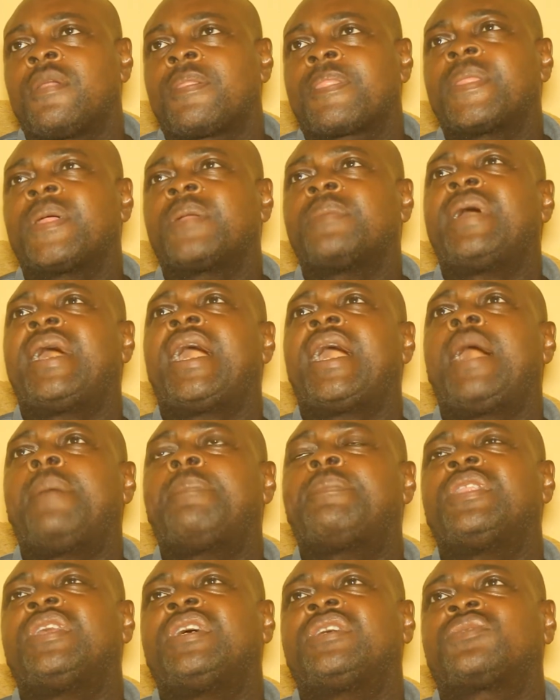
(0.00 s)
But my
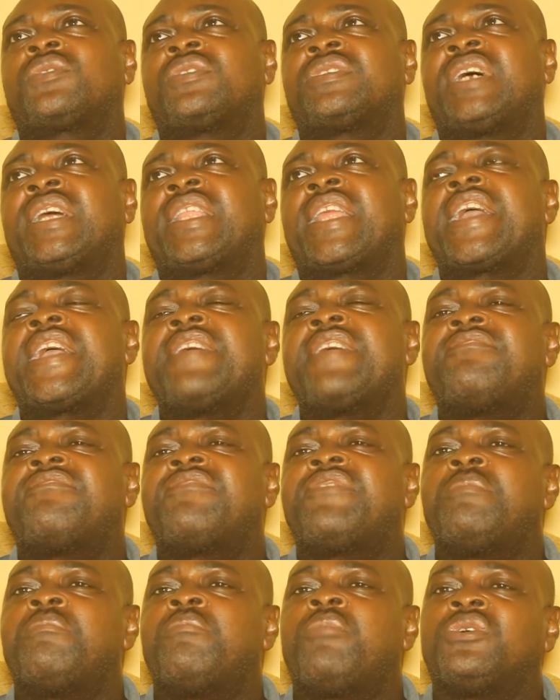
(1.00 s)
happiness was that
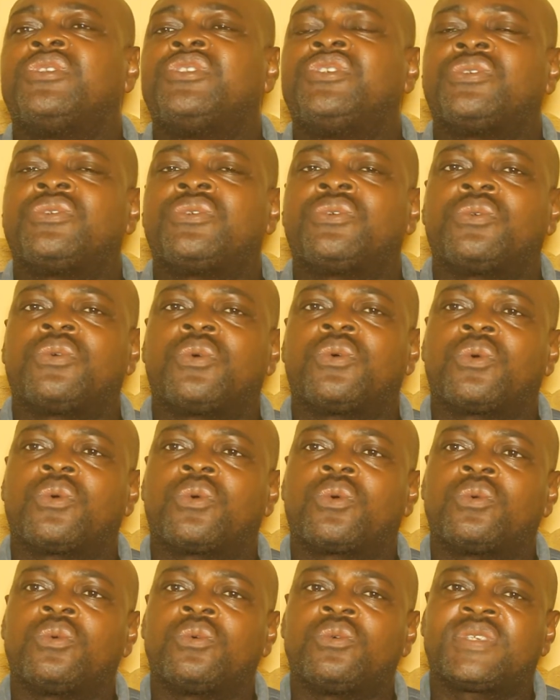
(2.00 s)
everybody
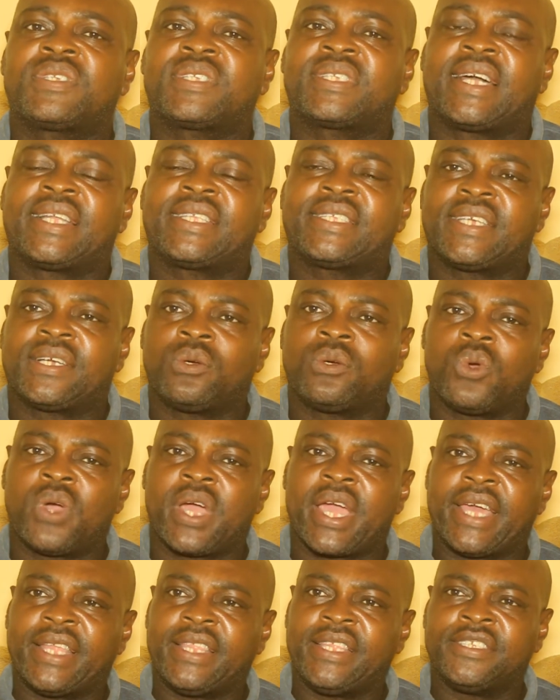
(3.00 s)
who
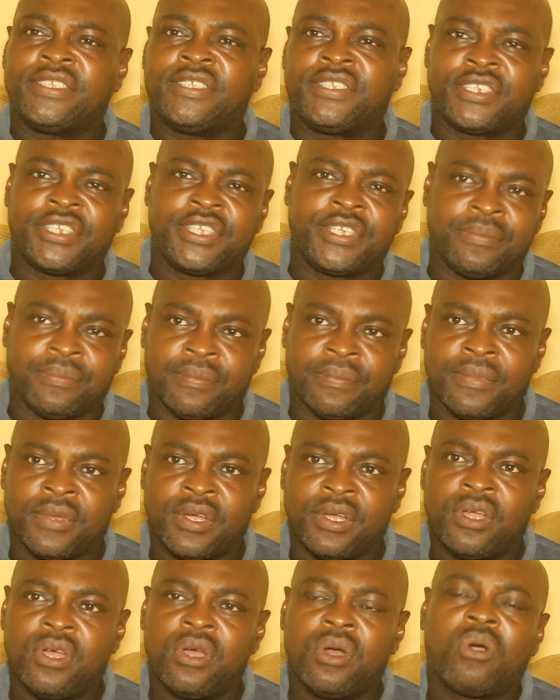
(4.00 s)
had the dream
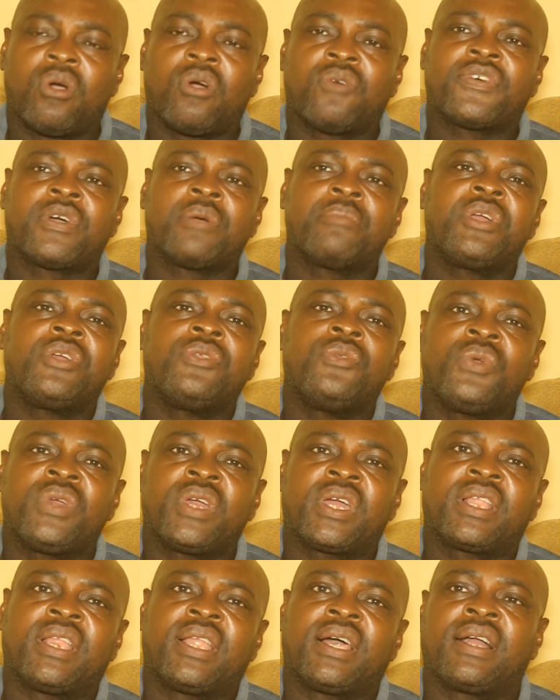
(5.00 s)
of Amedu
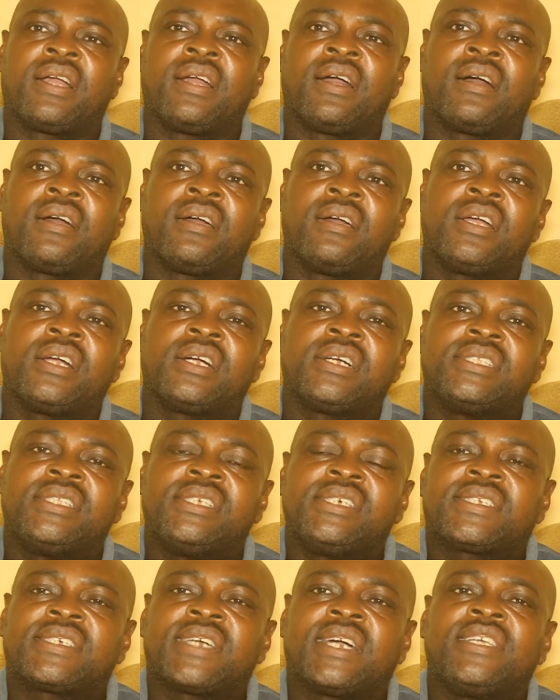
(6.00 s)
Iklaga
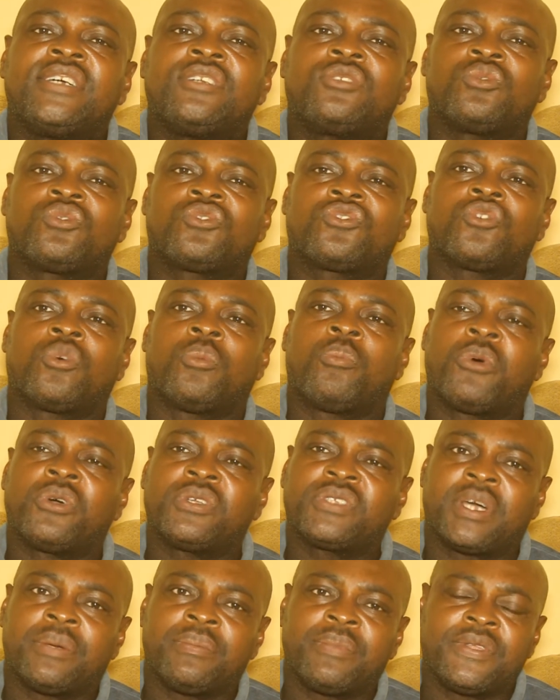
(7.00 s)
decided to support
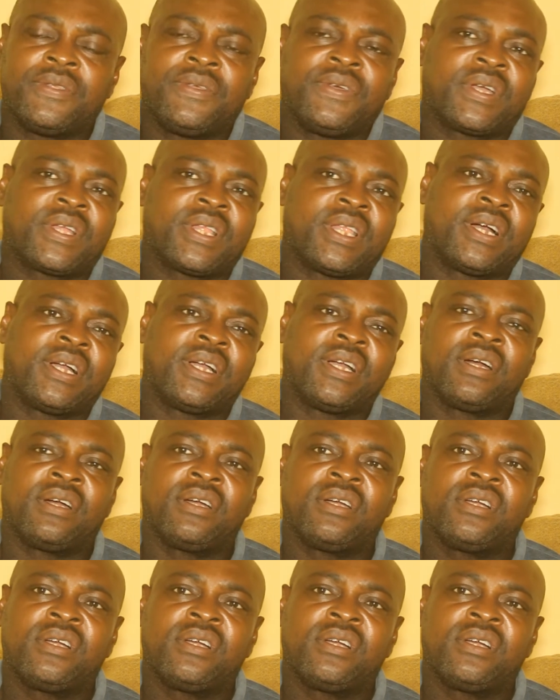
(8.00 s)
Amedu Iklaga.